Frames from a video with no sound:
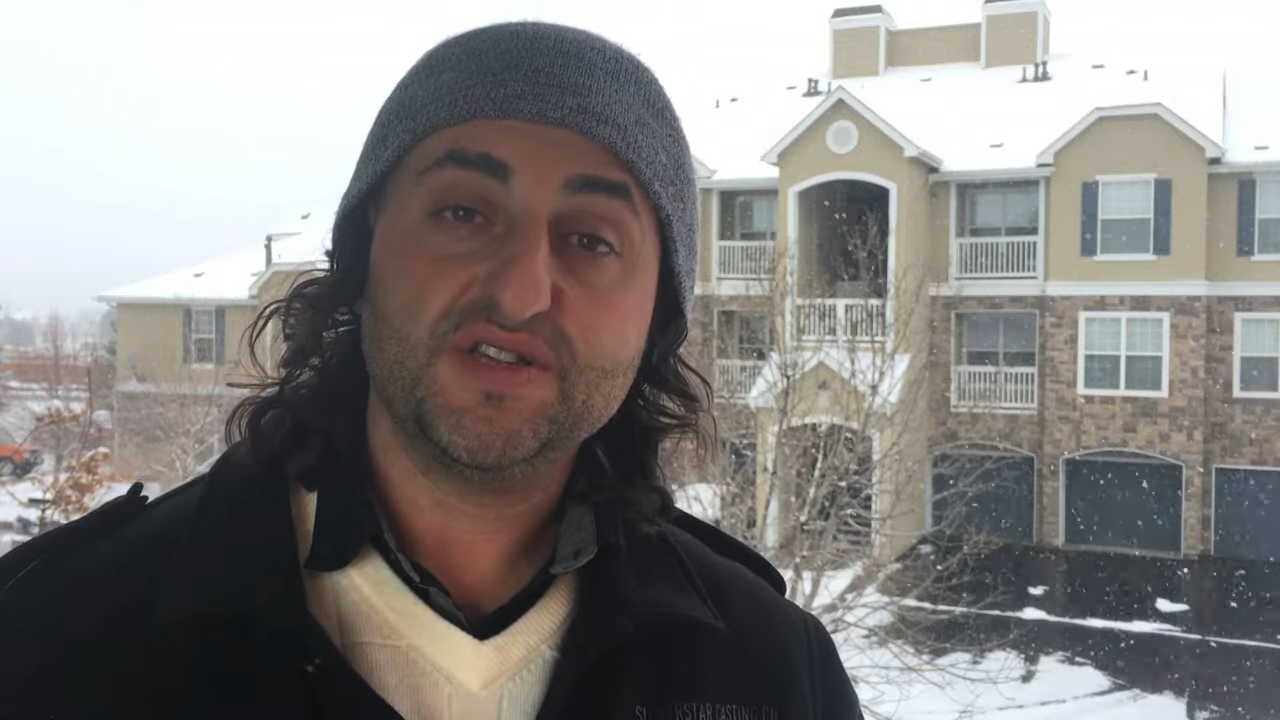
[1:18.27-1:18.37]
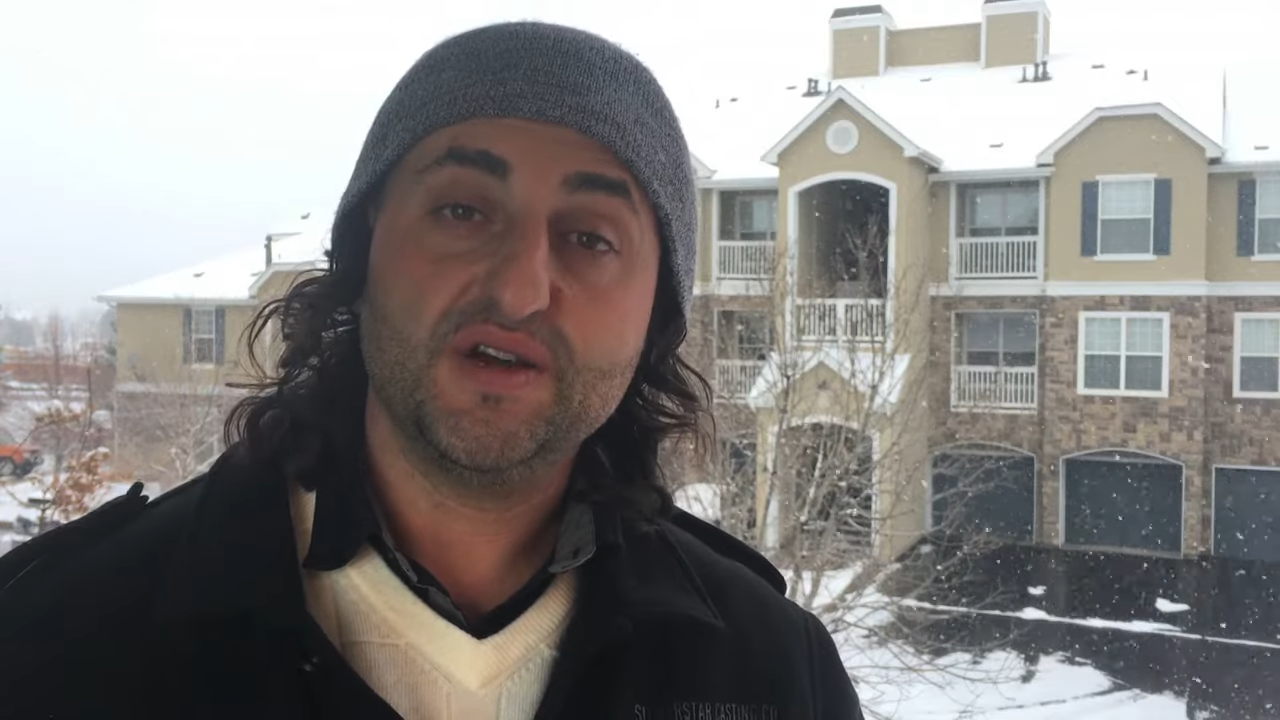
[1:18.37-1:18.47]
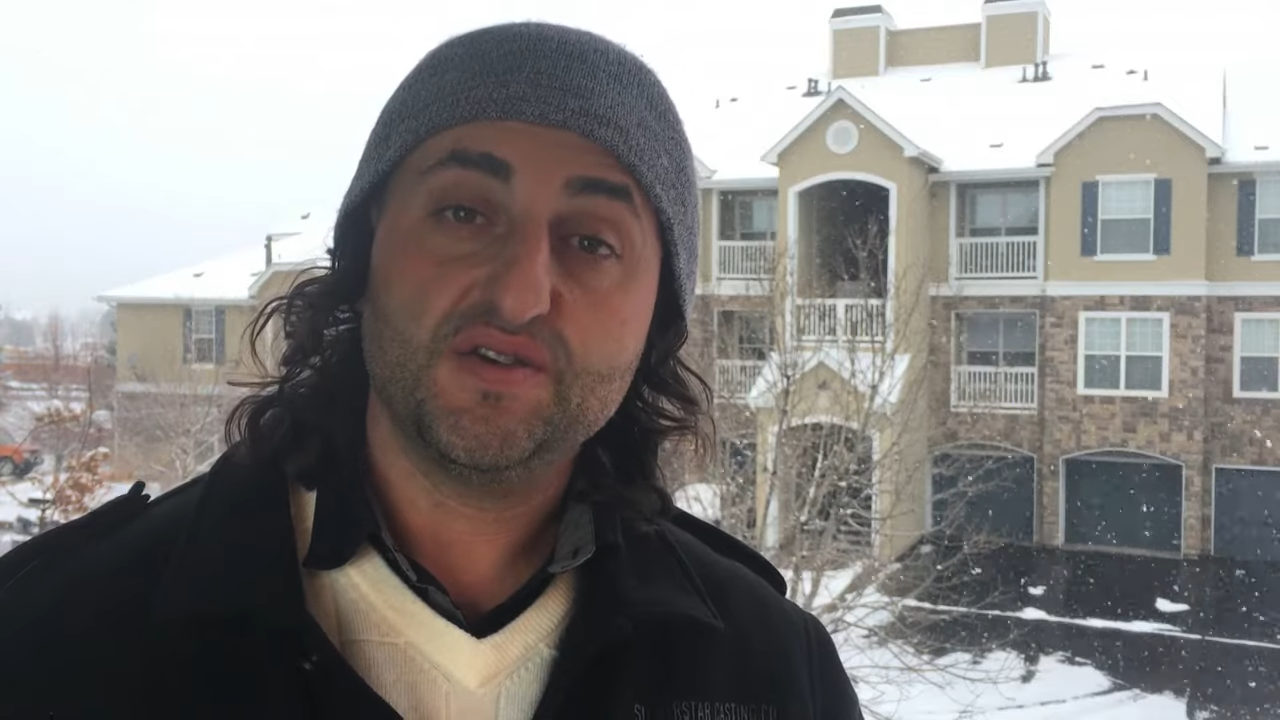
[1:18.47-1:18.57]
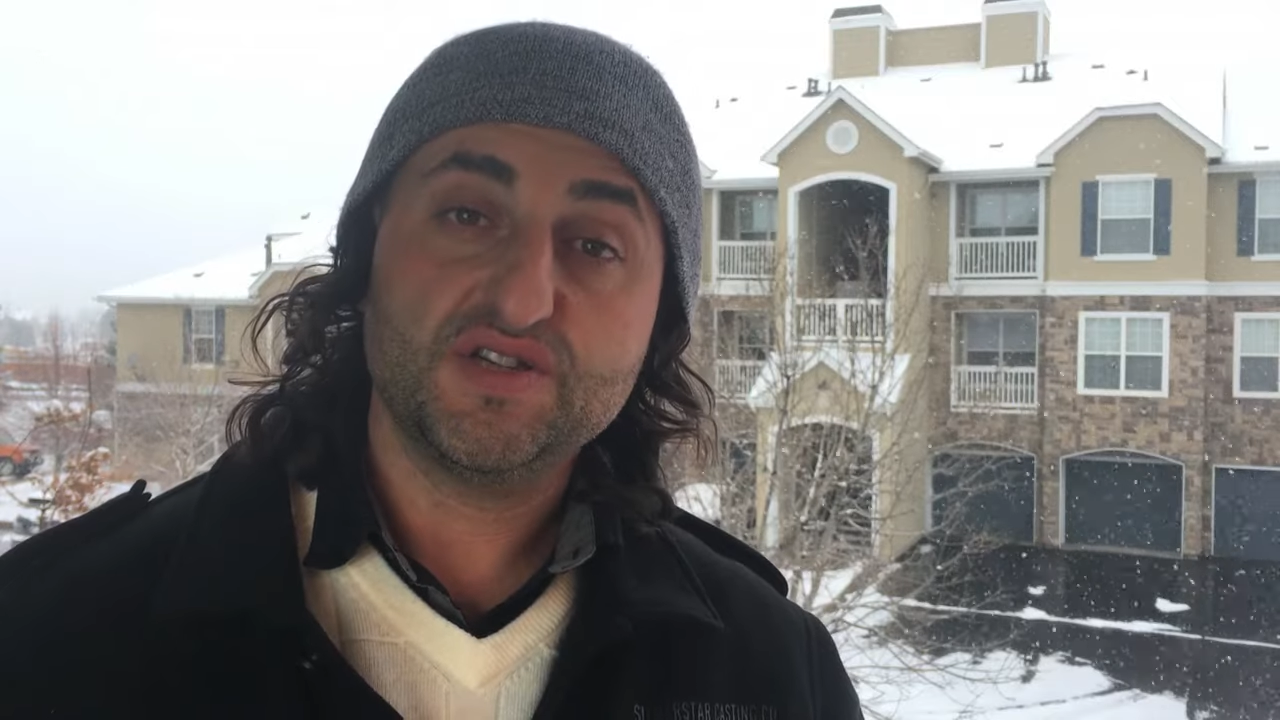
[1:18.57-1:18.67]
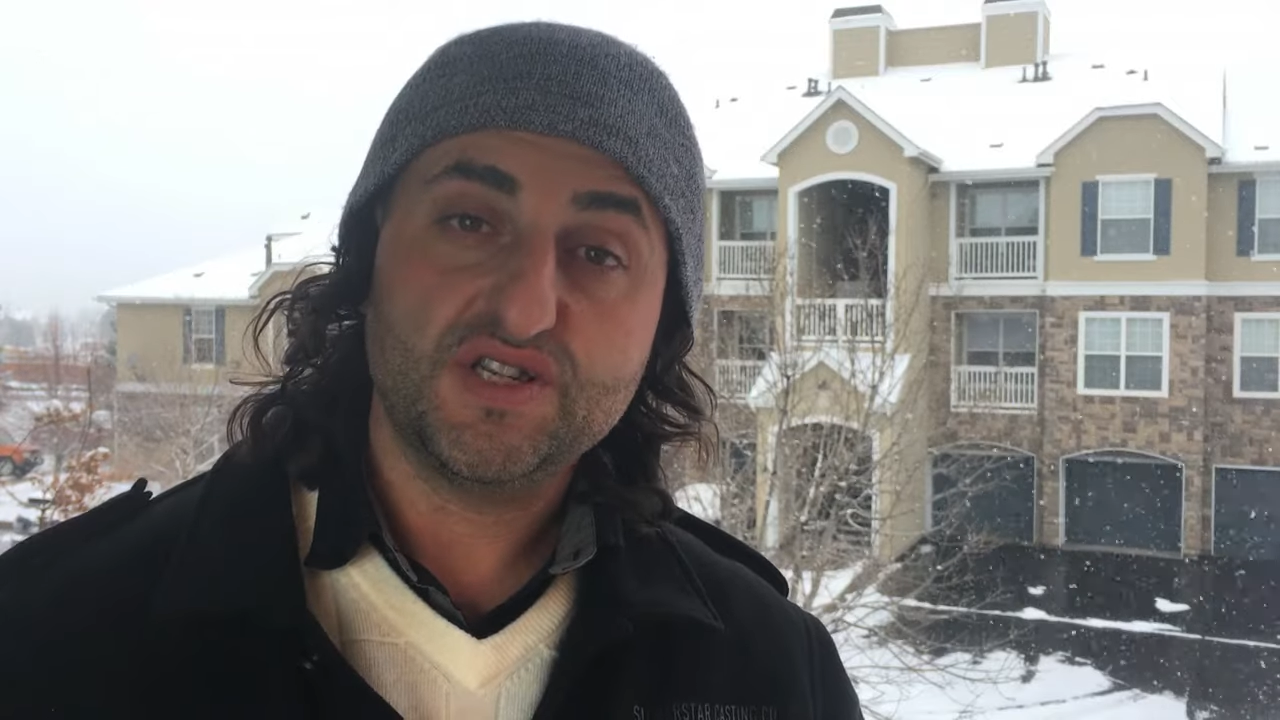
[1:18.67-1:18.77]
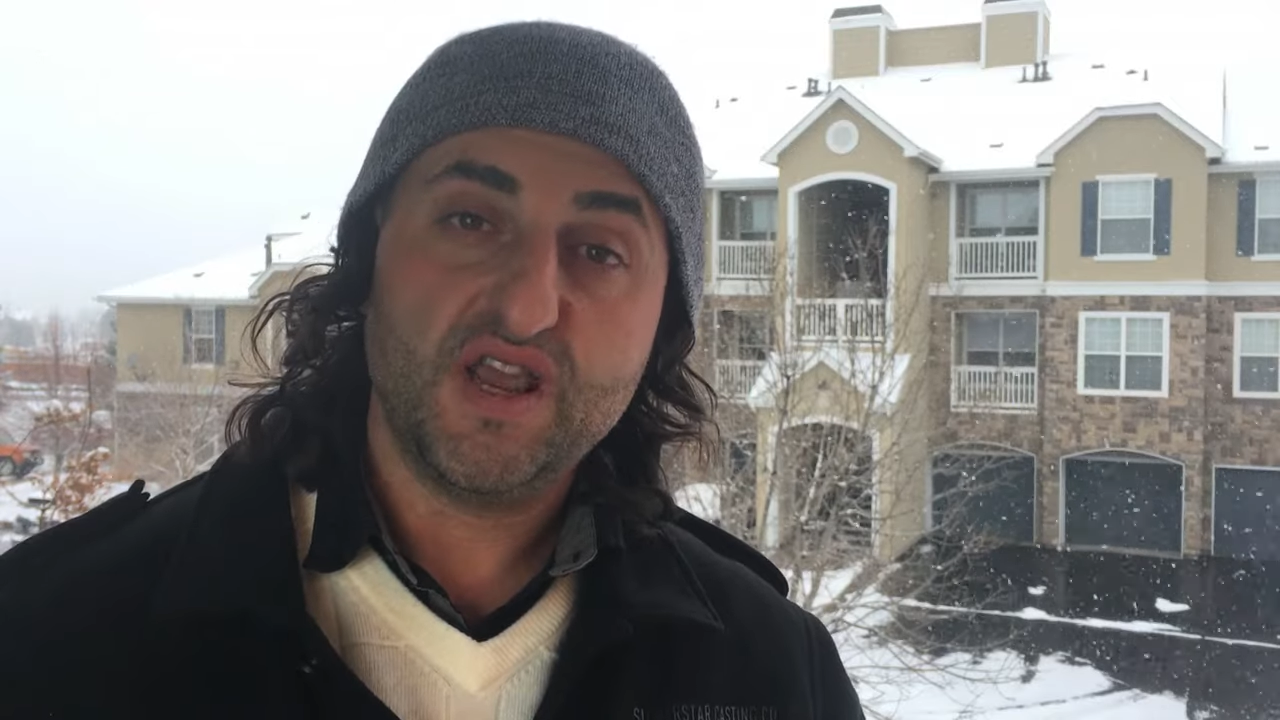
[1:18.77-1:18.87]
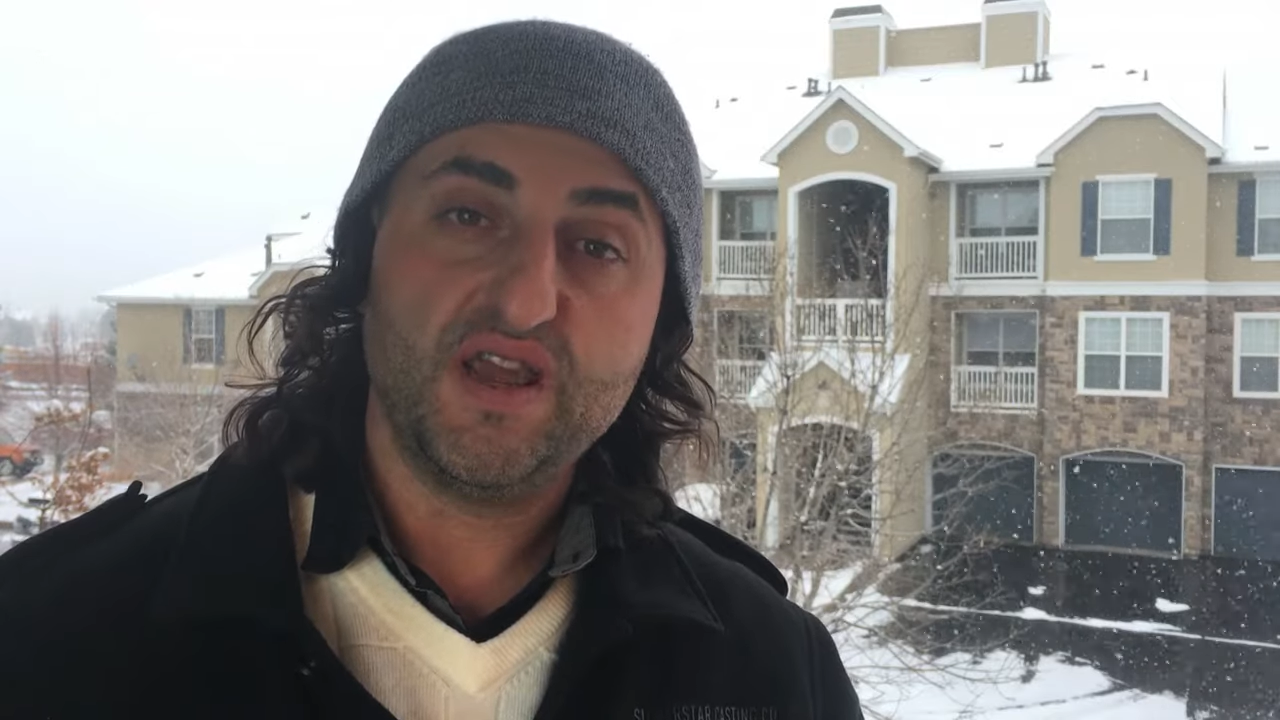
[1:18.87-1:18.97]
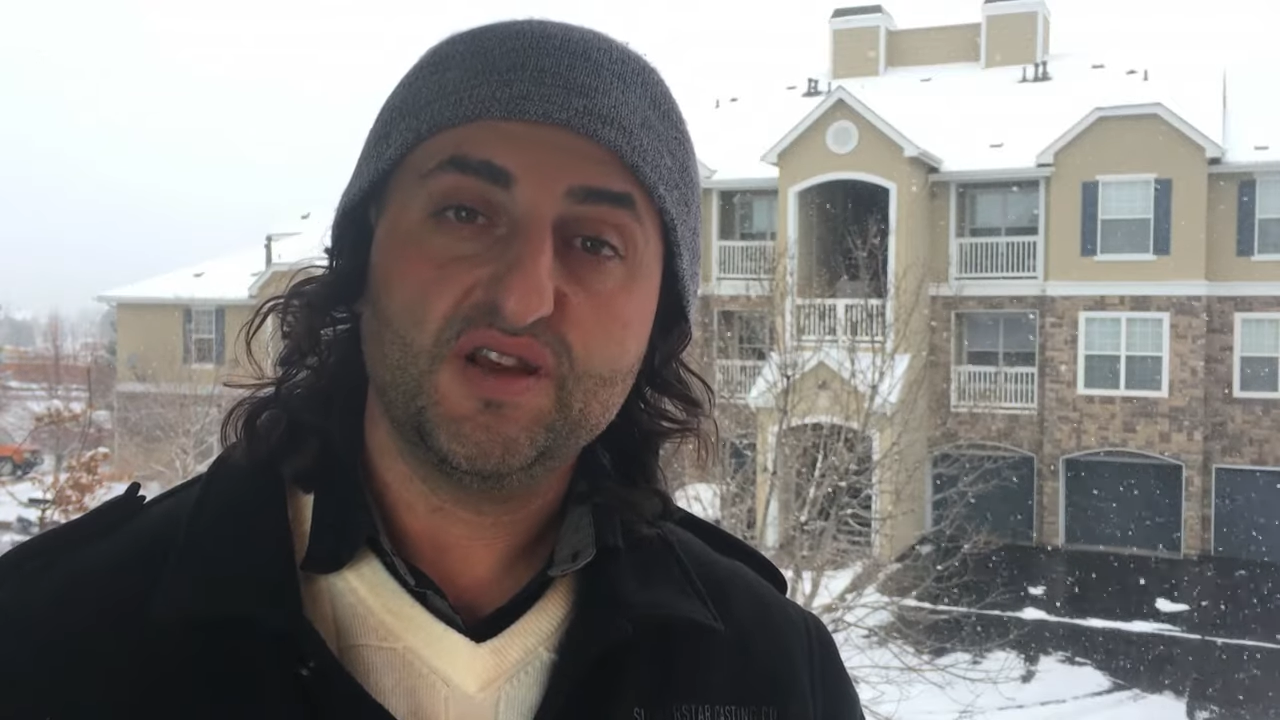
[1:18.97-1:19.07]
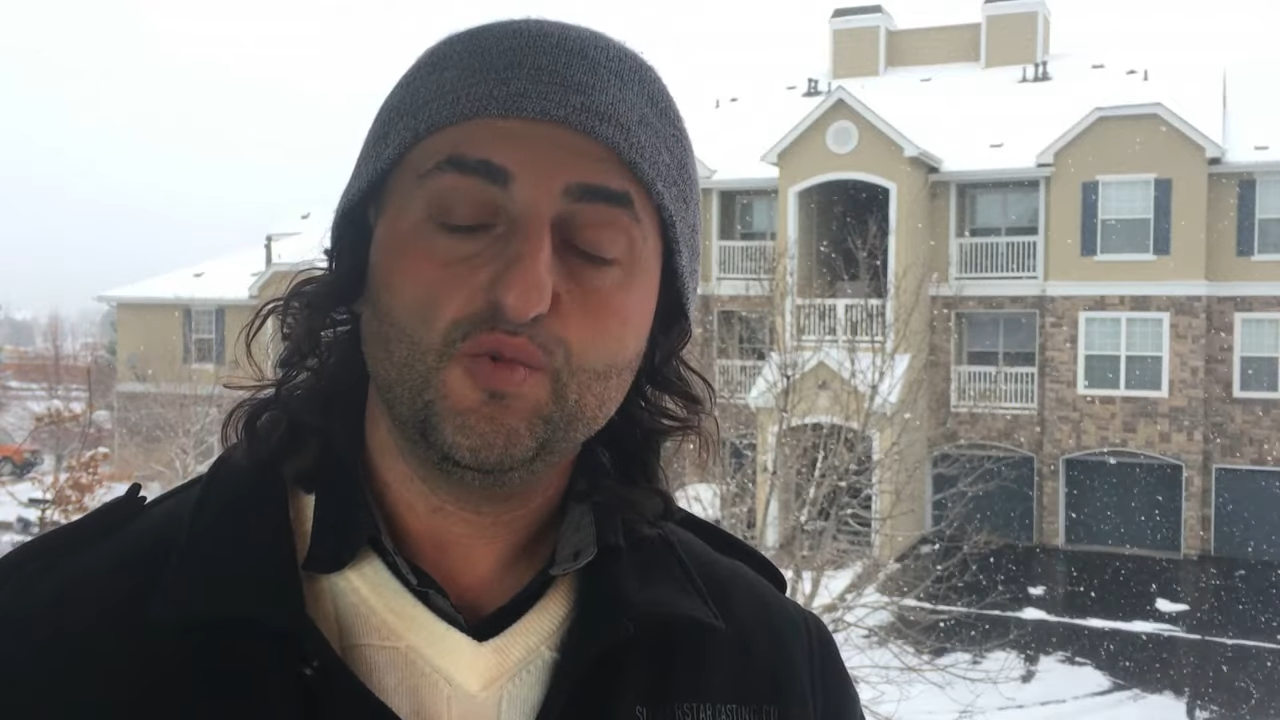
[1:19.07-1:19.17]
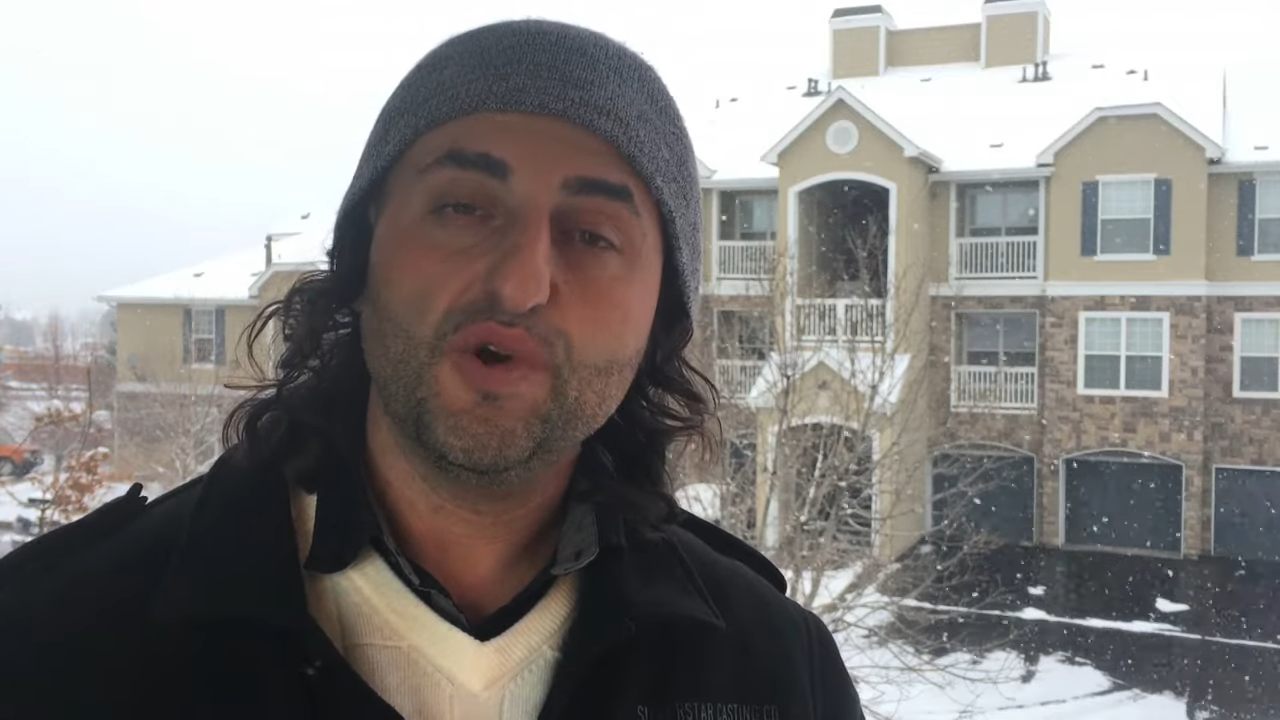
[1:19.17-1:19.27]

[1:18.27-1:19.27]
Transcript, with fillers: understand,